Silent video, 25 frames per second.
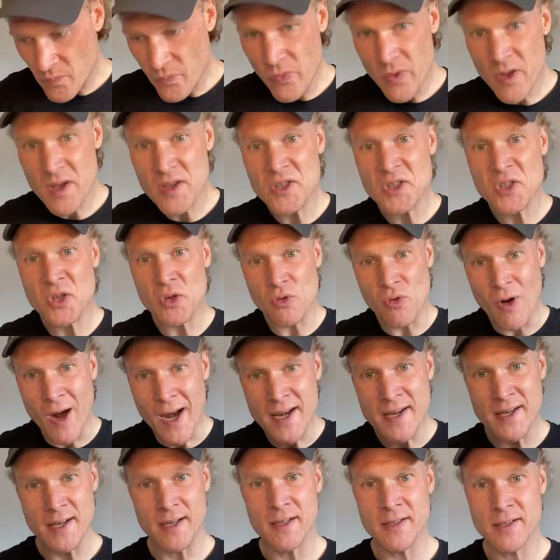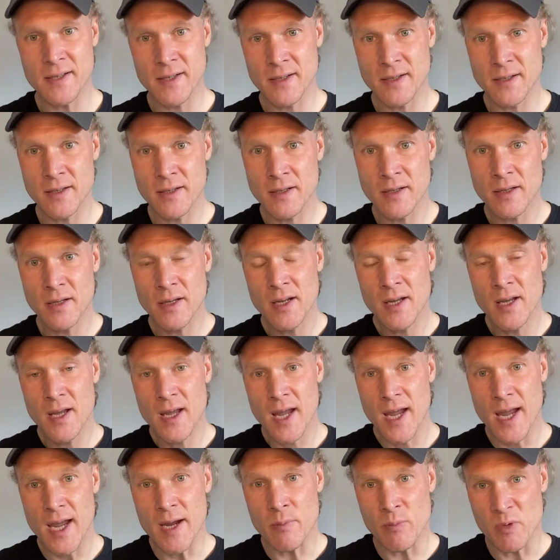surrendered
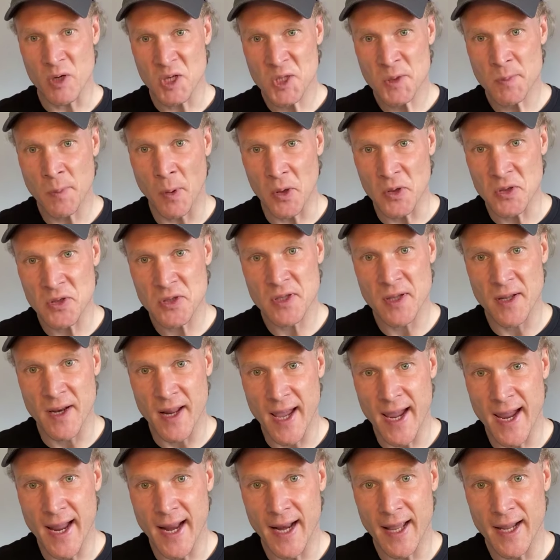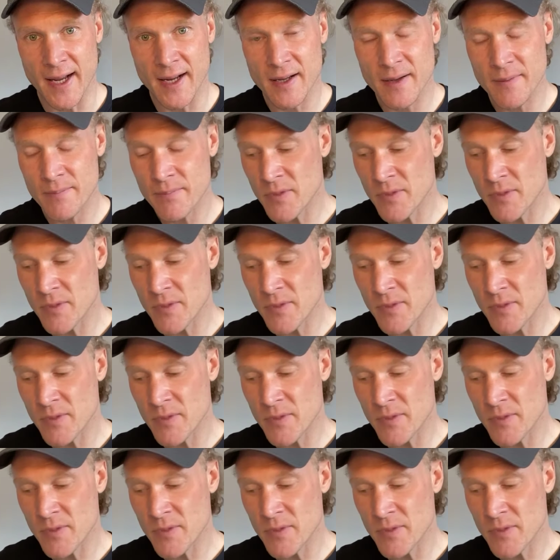in response to the healing.